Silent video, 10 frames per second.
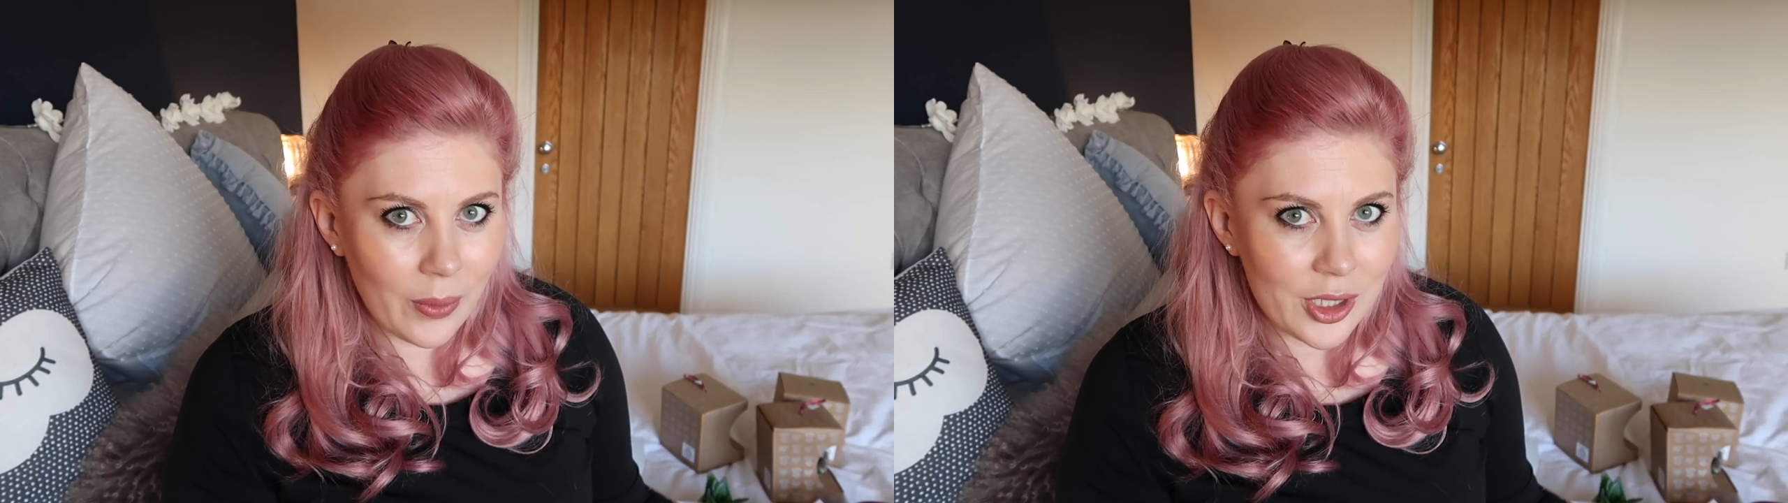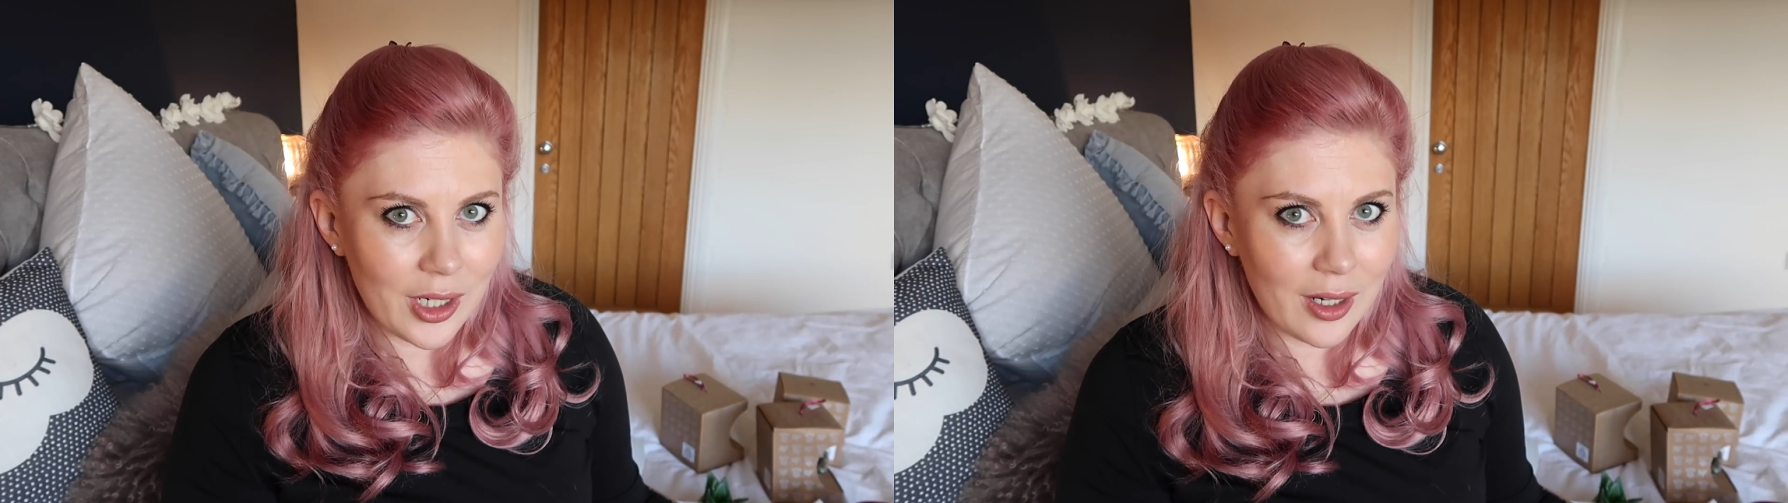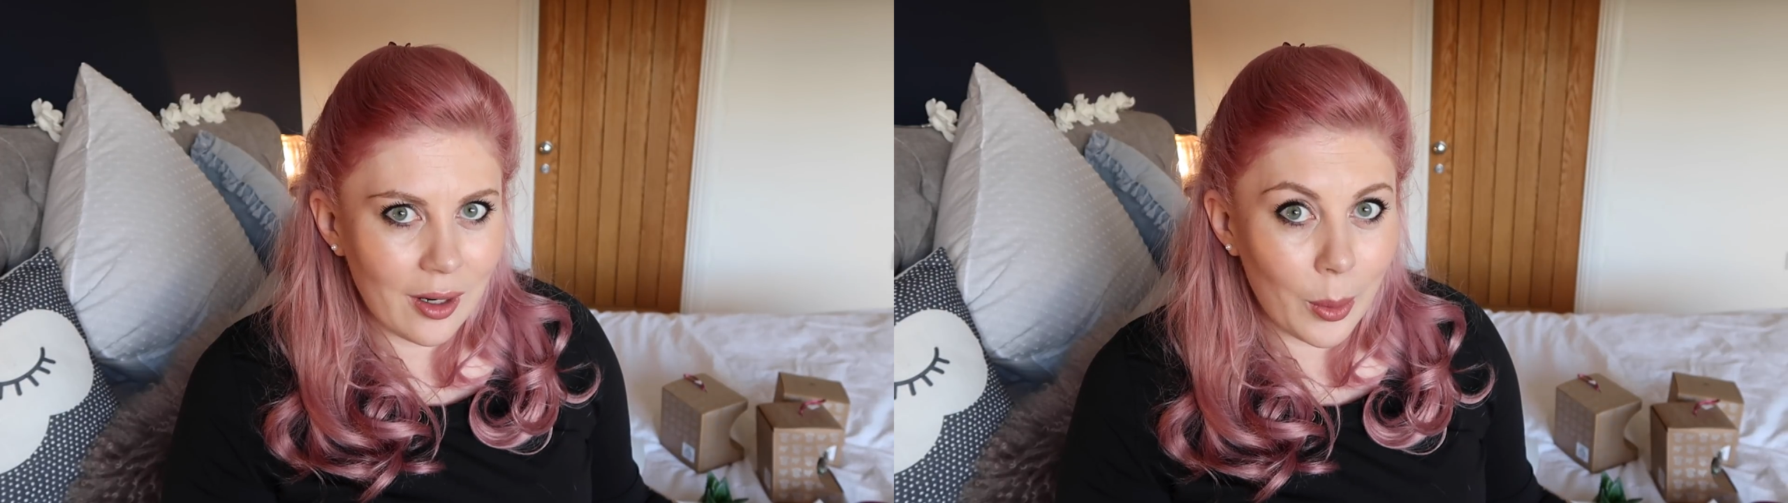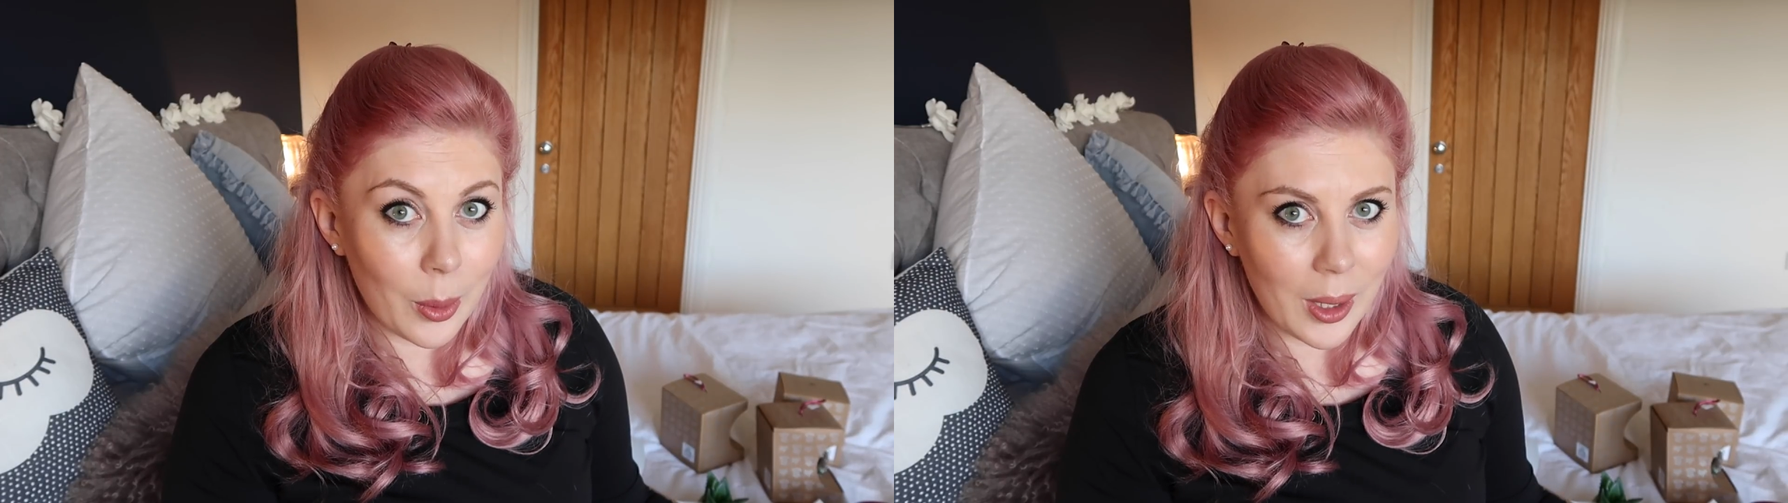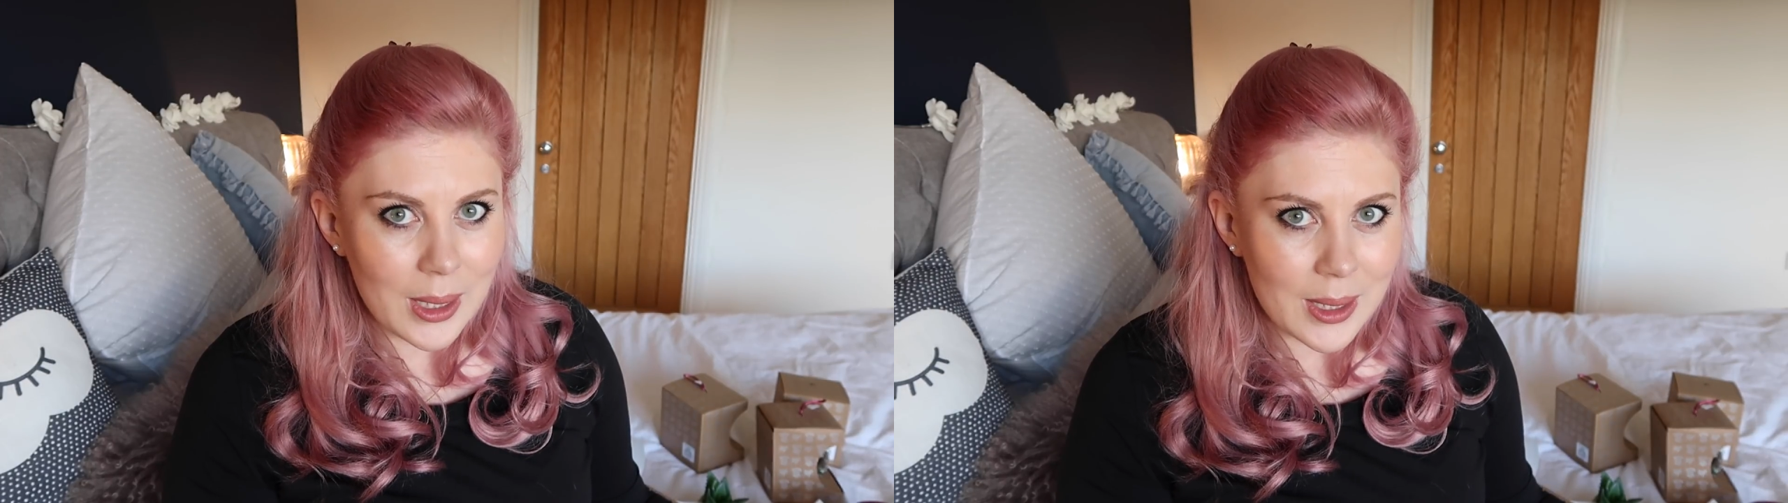watching
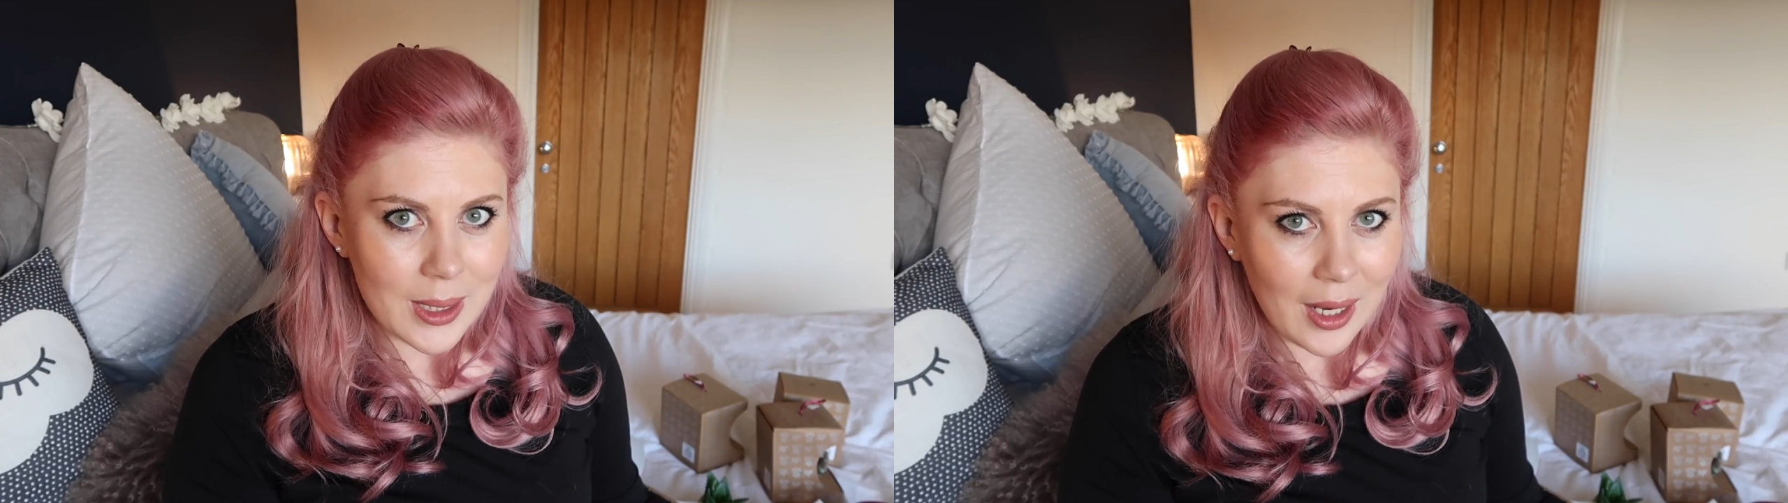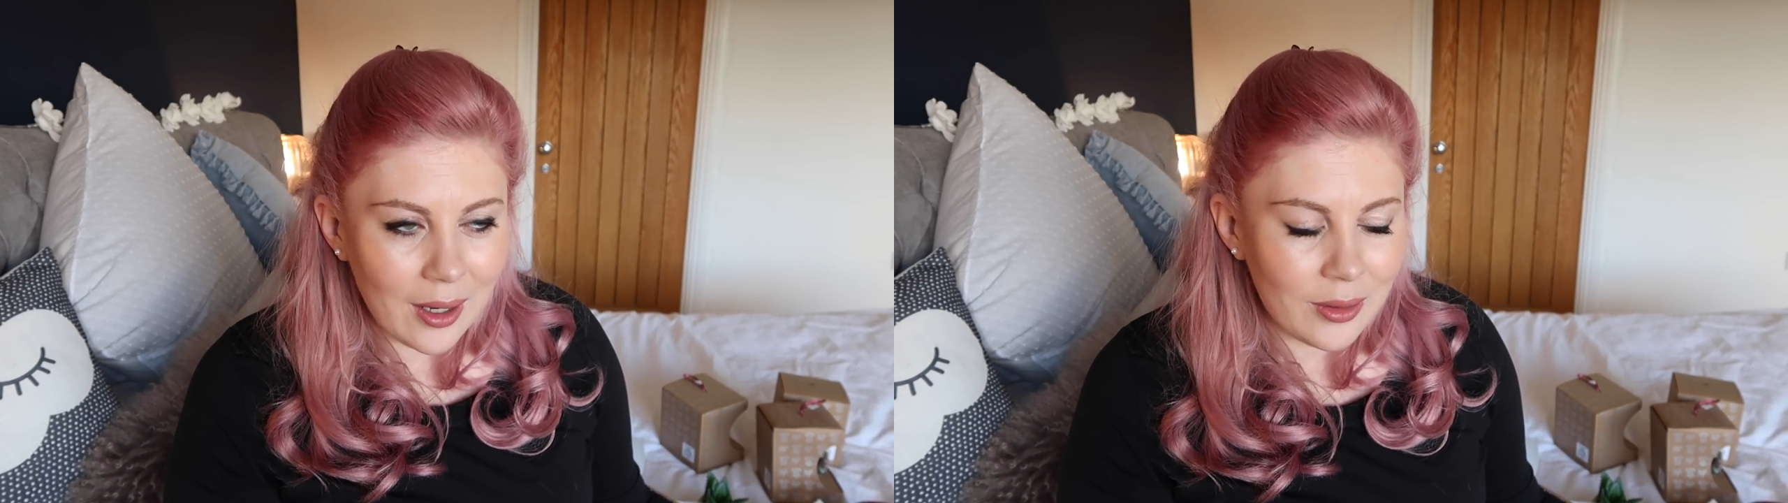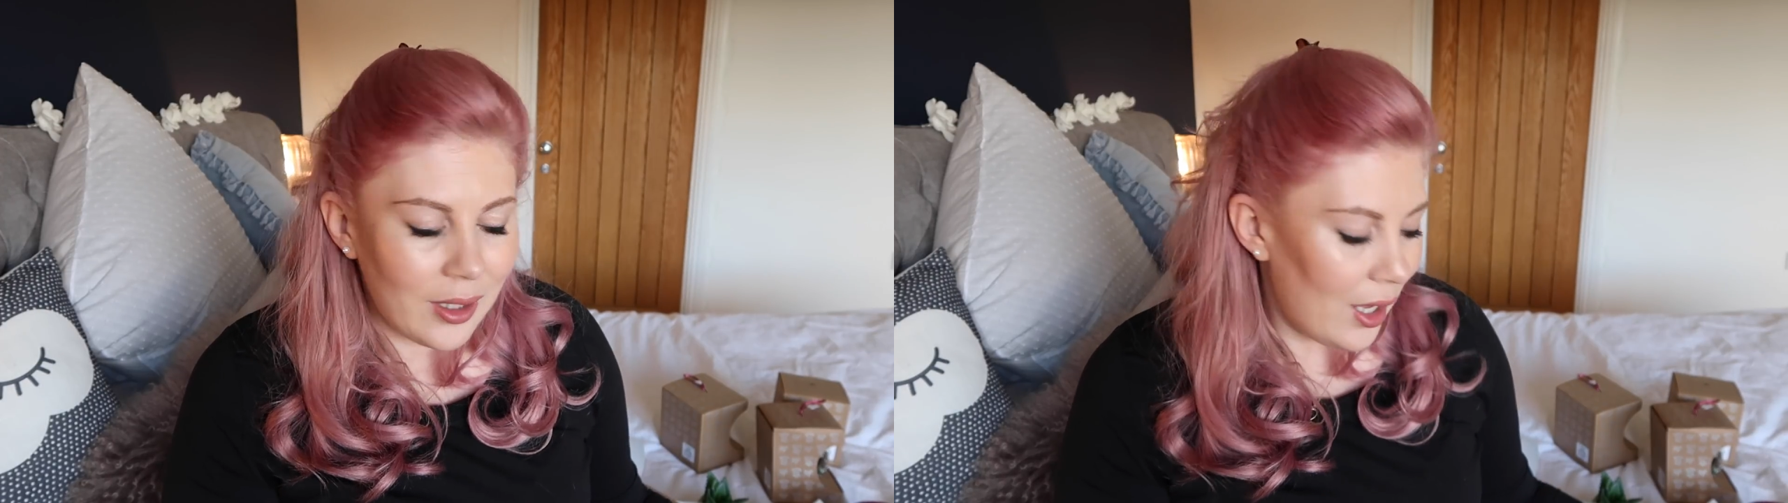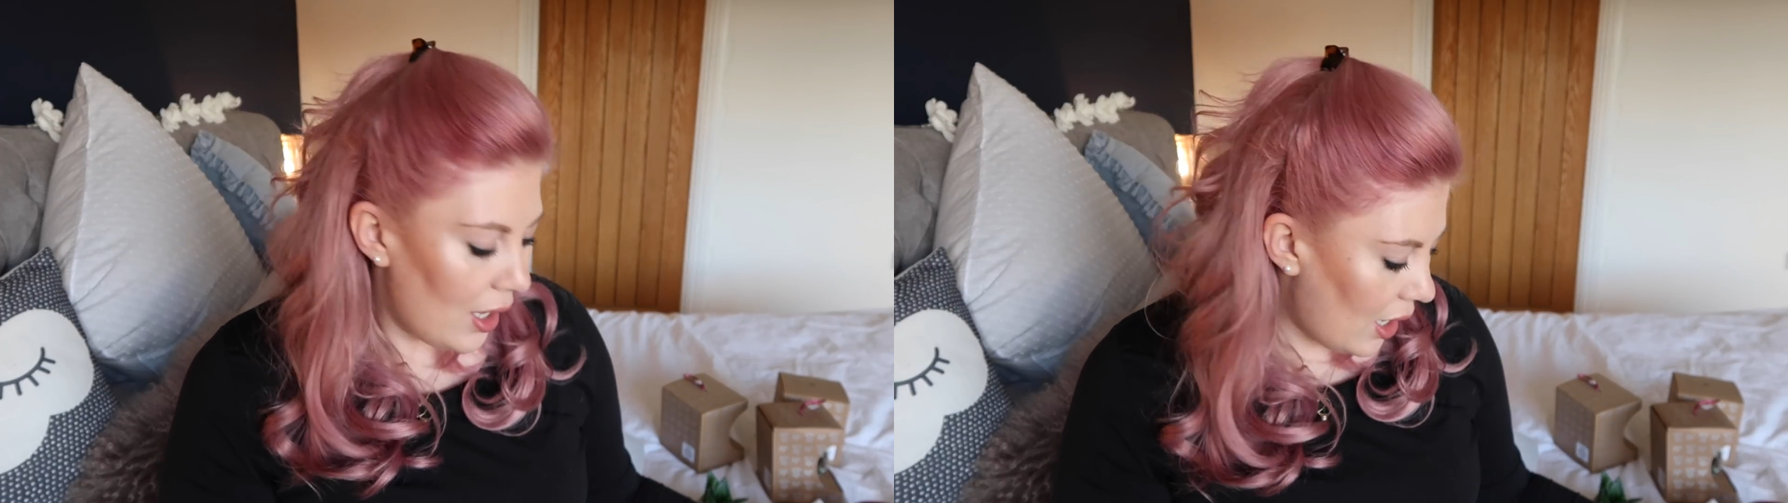right now.